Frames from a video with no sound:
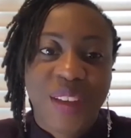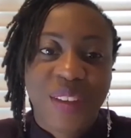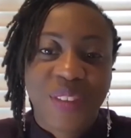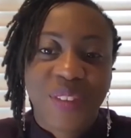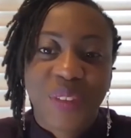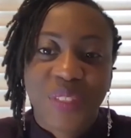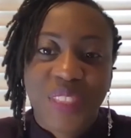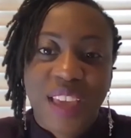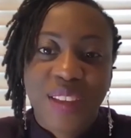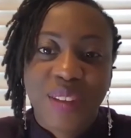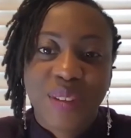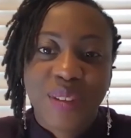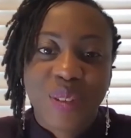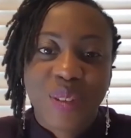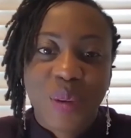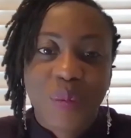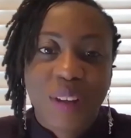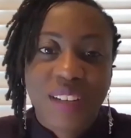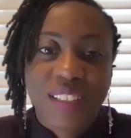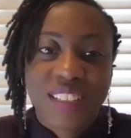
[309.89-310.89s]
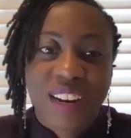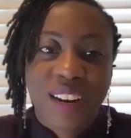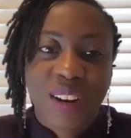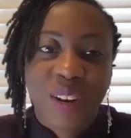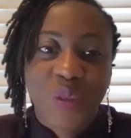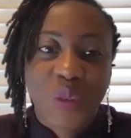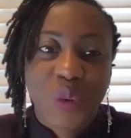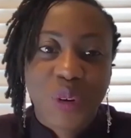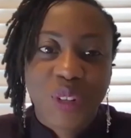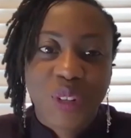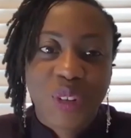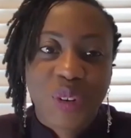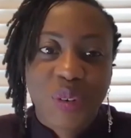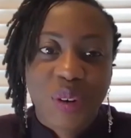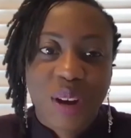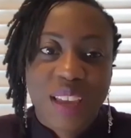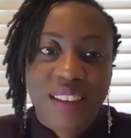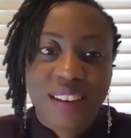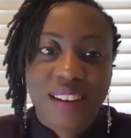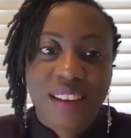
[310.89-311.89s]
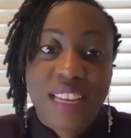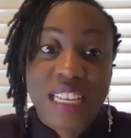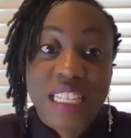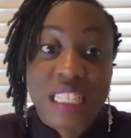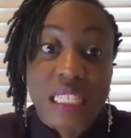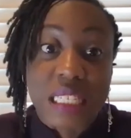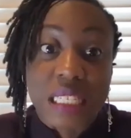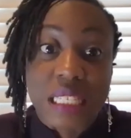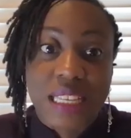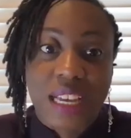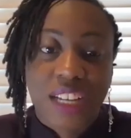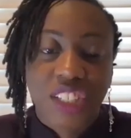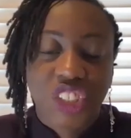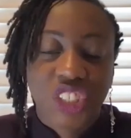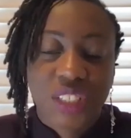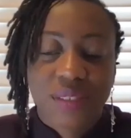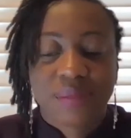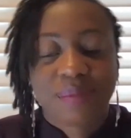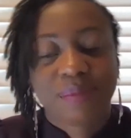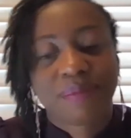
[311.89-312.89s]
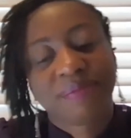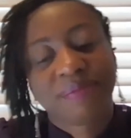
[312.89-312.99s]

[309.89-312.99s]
So thank you so much. And I look forward to a great discussion.